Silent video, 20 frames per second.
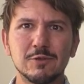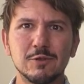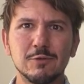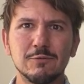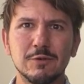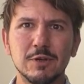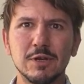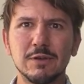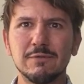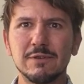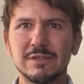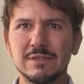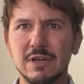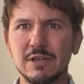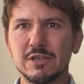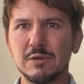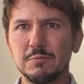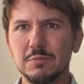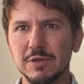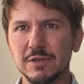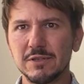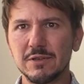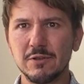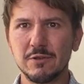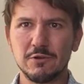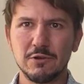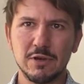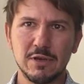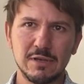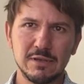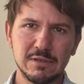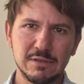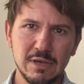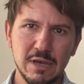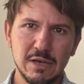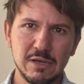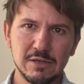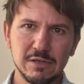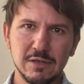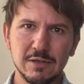to work with such a person or
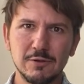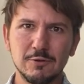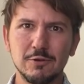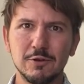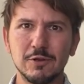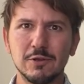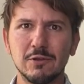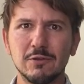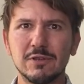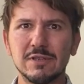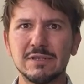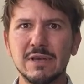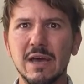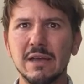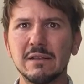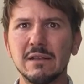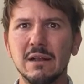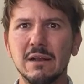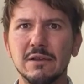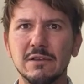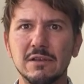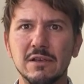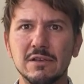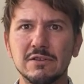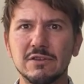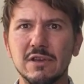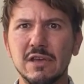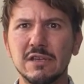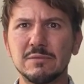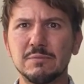organization or to design a learning exchange